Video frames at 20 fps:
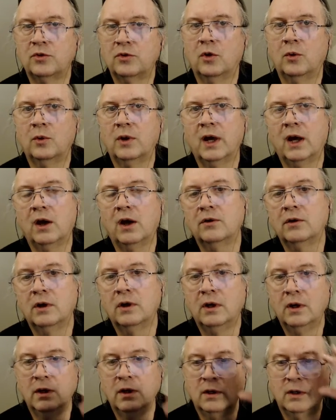out
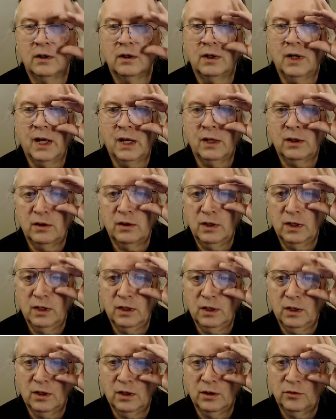at the
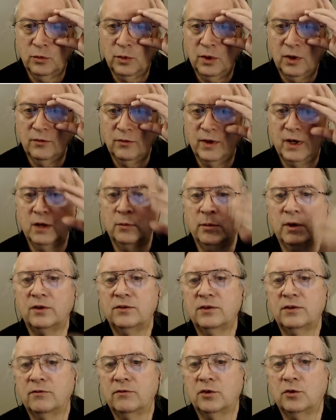1280 by
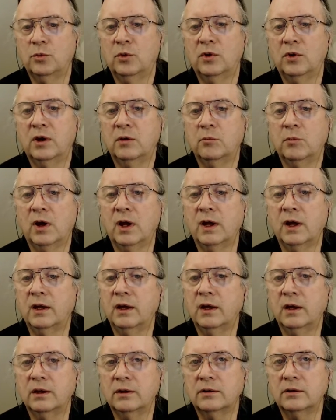720 in my
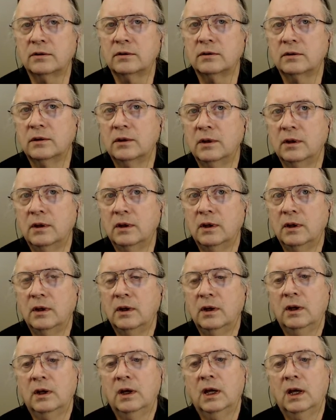case.
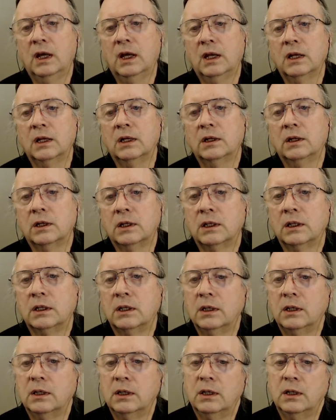And
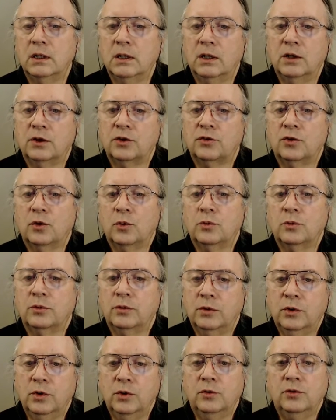so
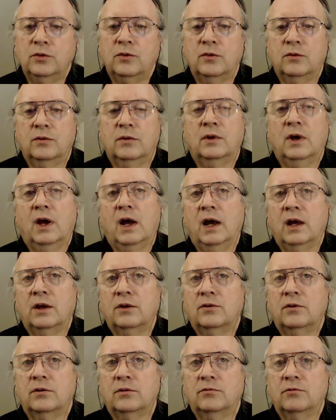use the
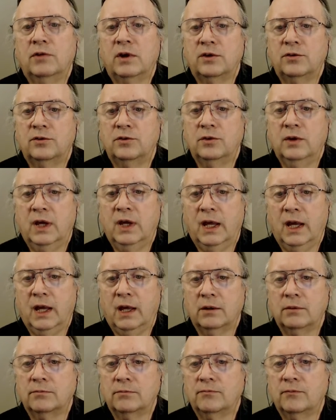highest res you can,
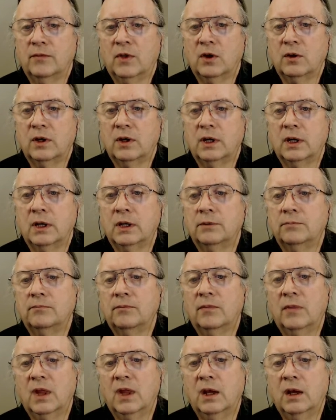okay?
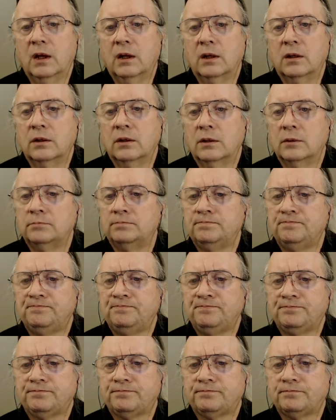And
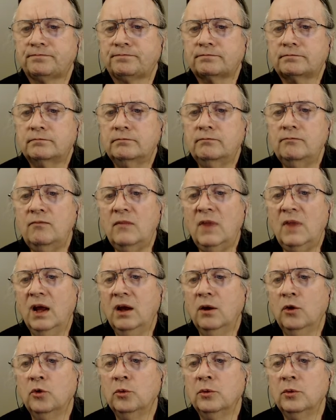
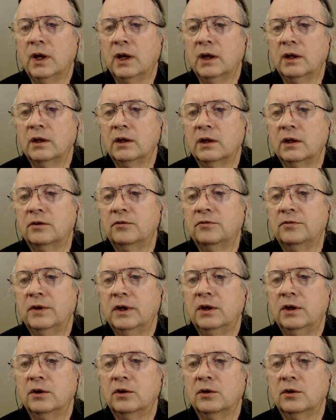oh, and the
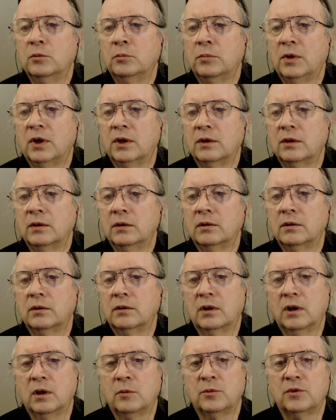configure button
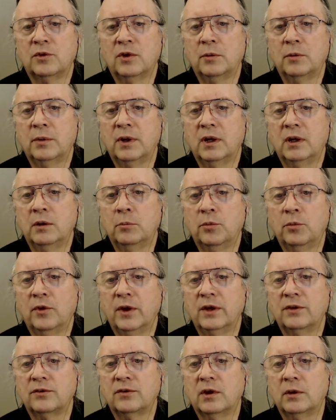comes up and it
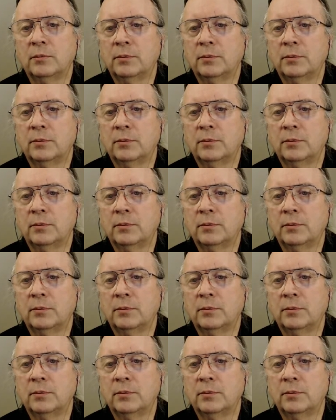brings up